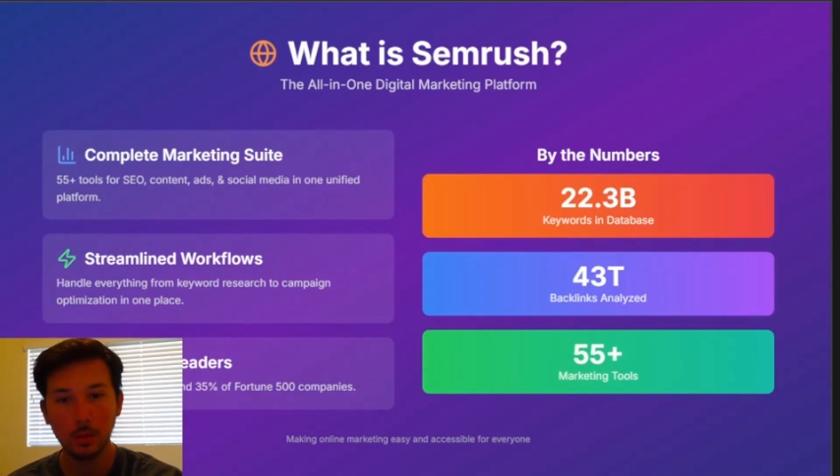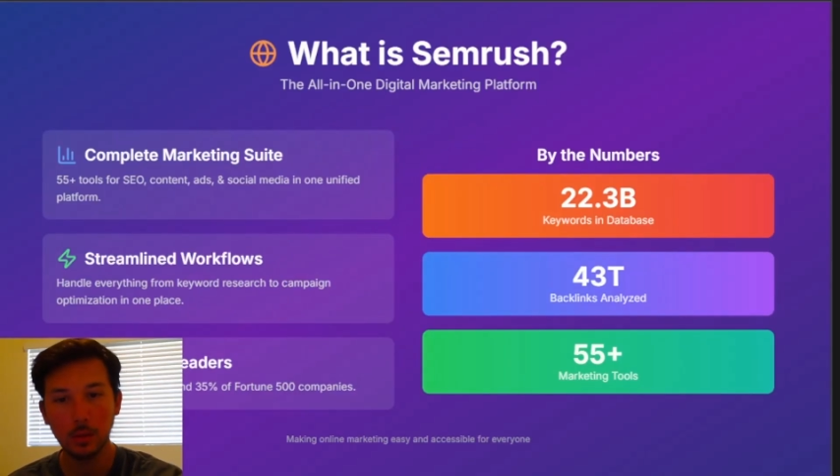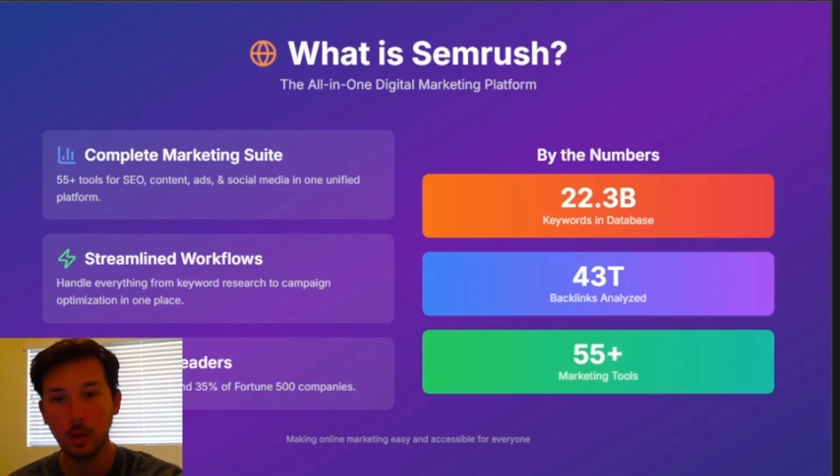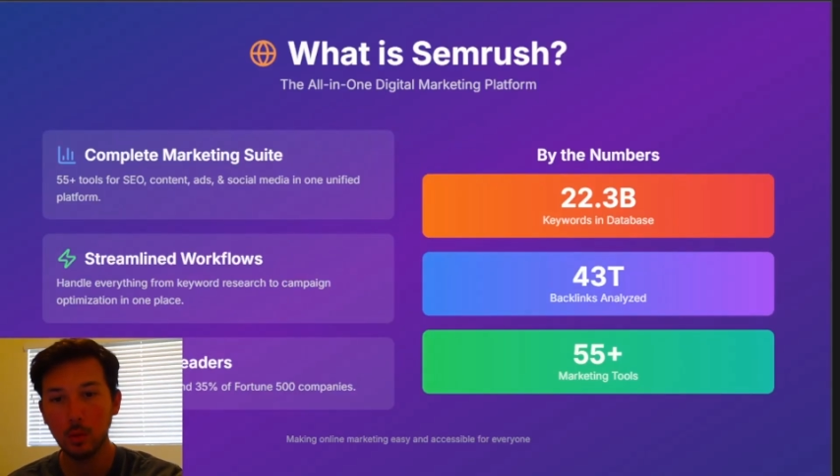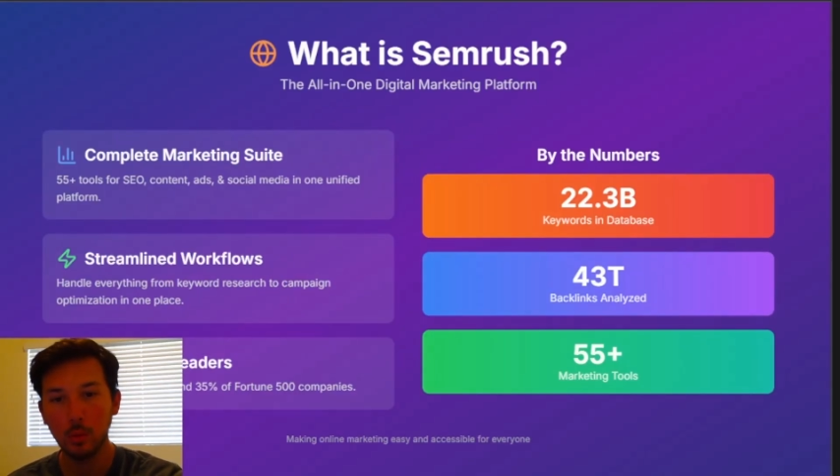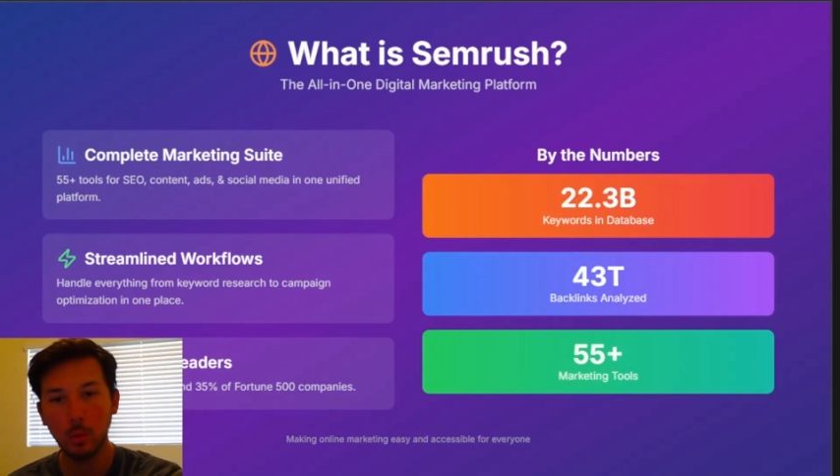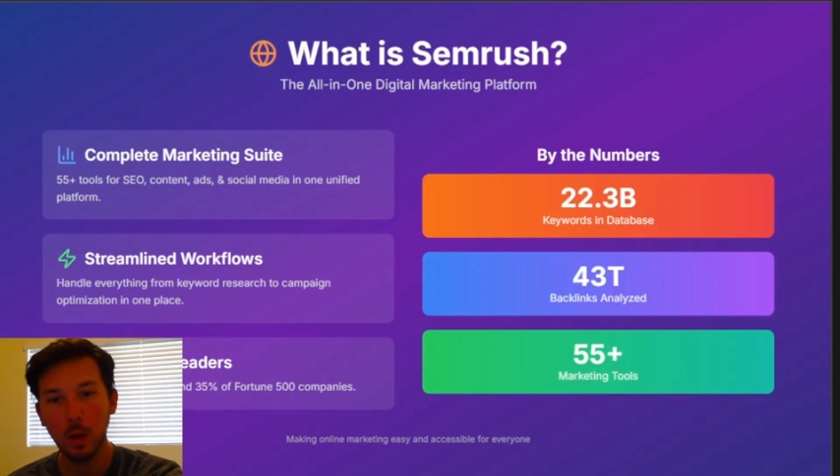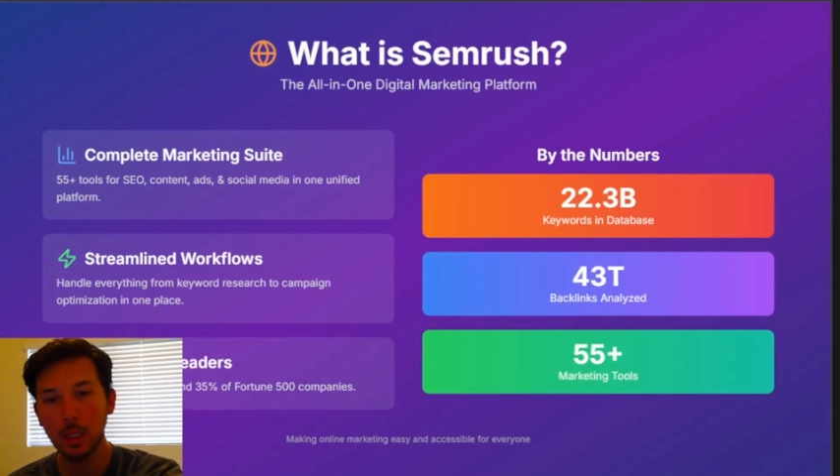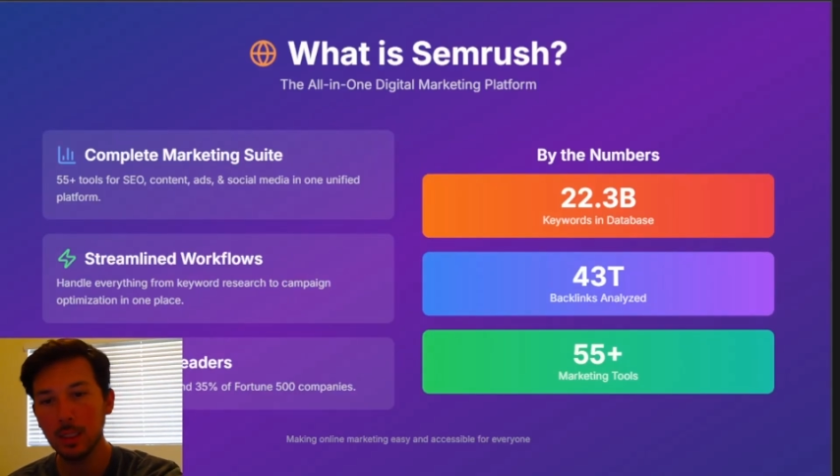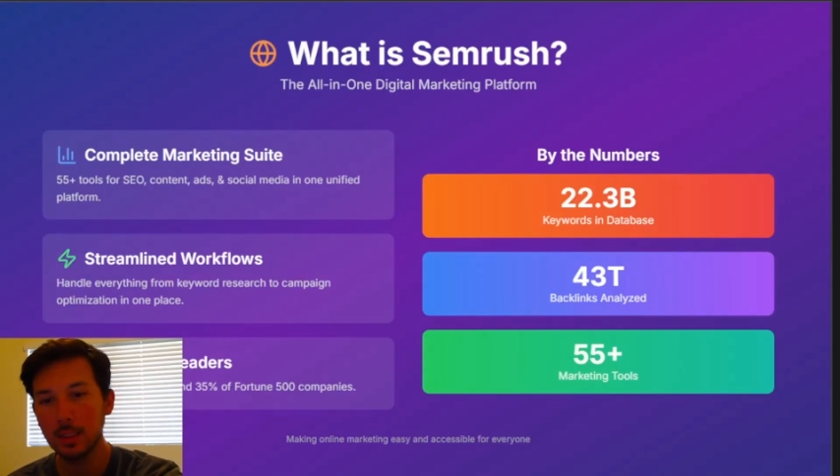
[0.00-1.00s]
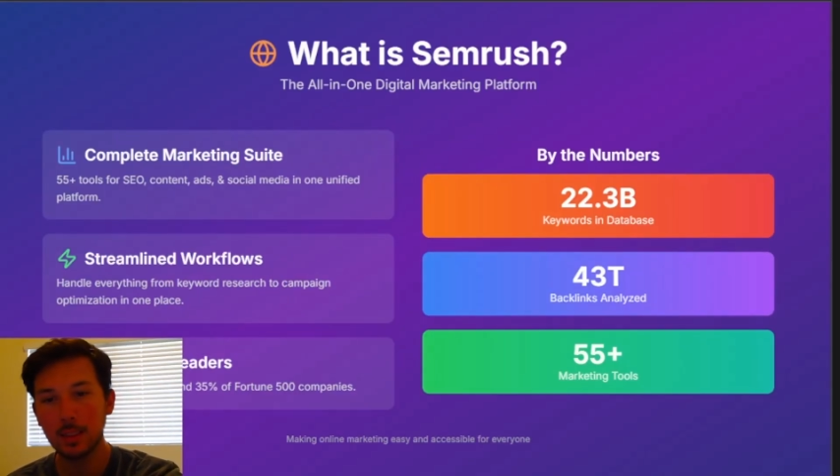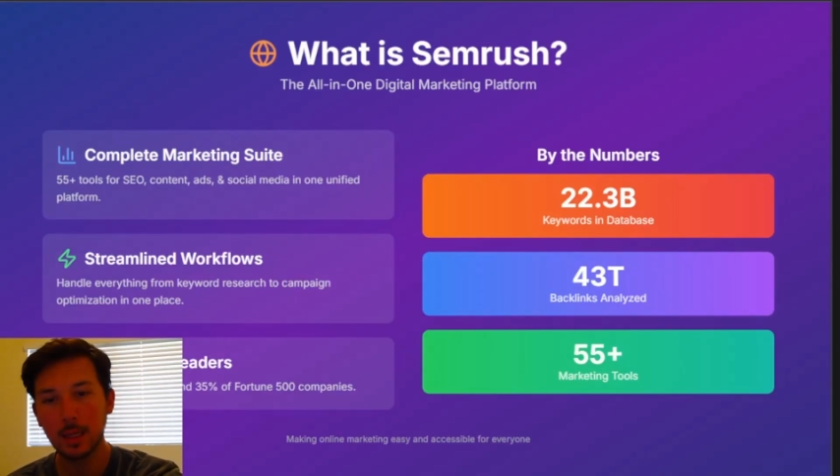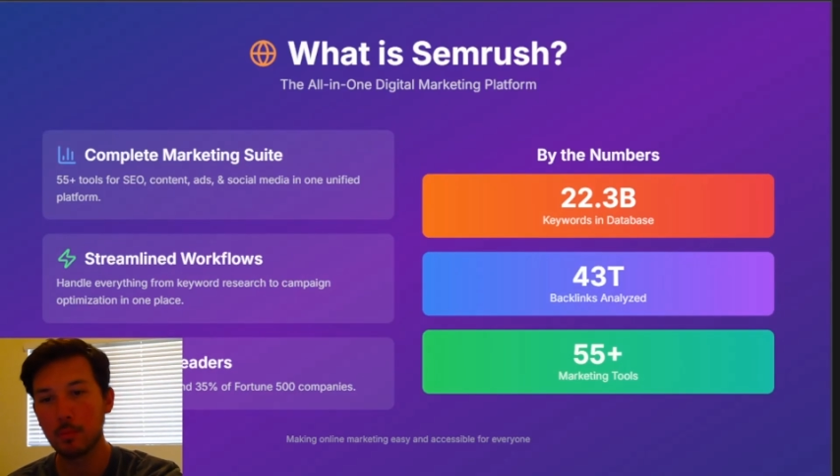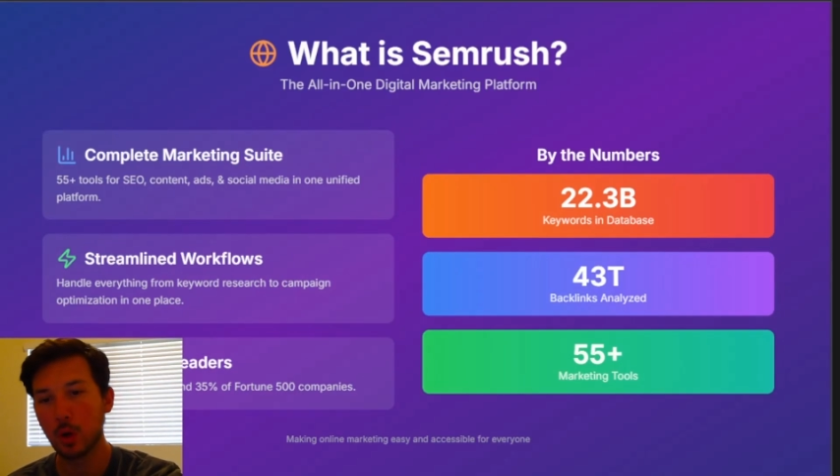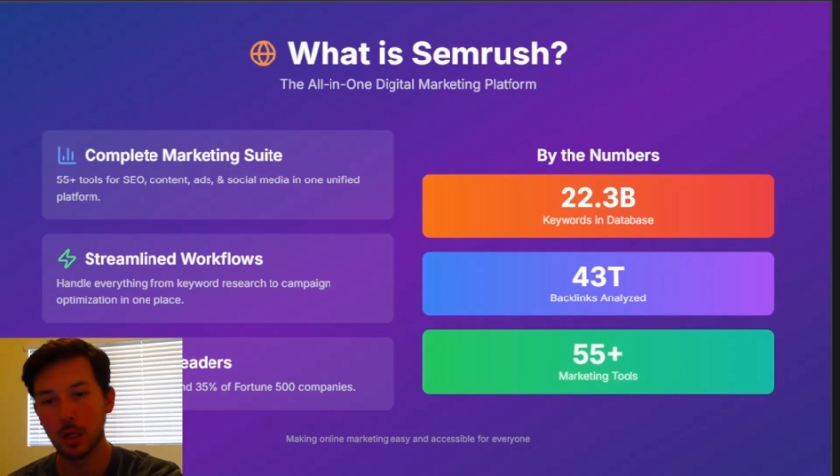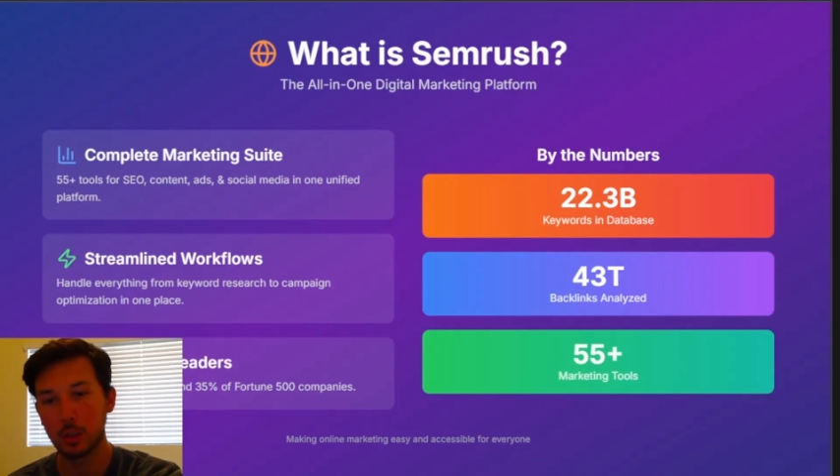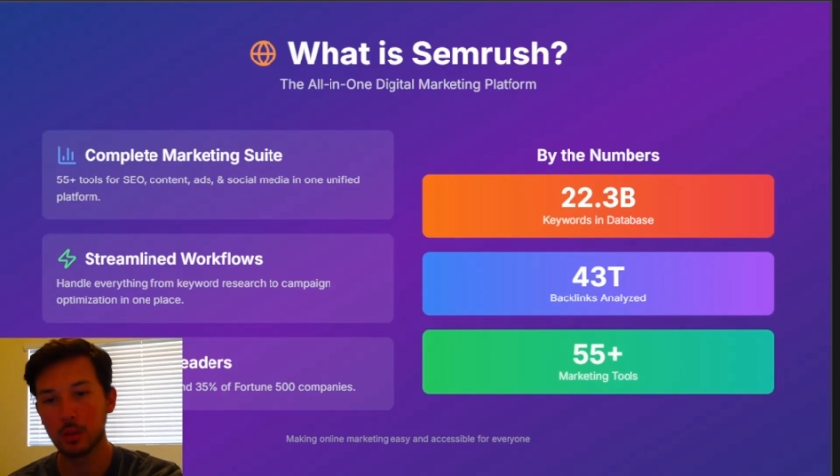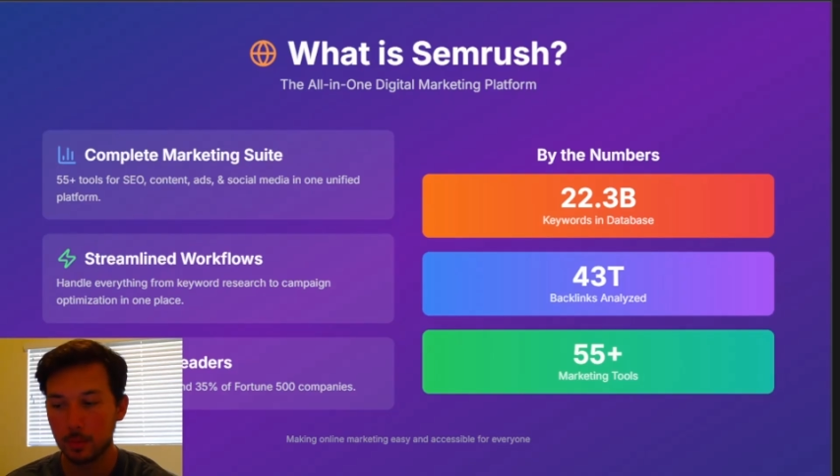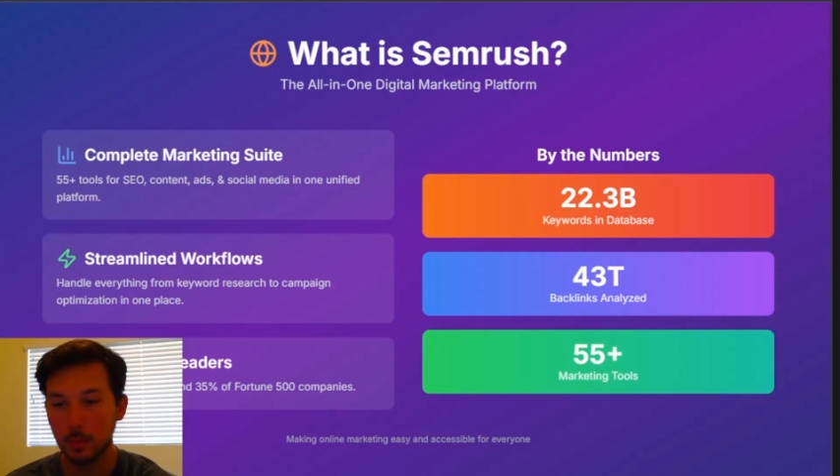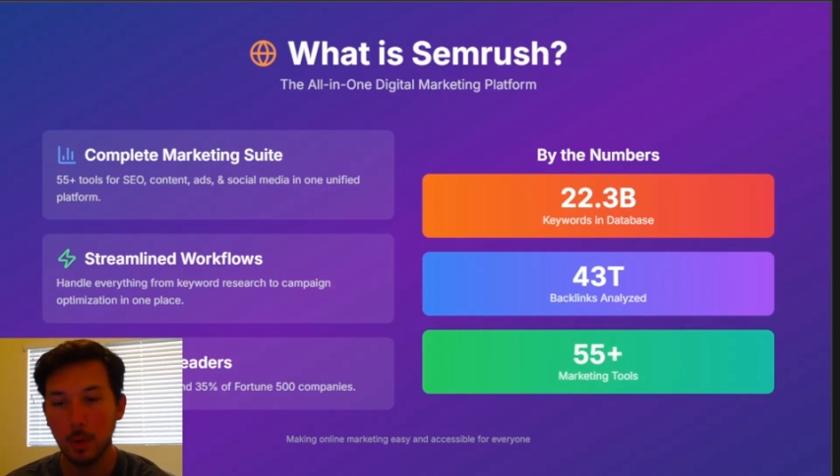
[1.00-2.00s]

So what is Semrush?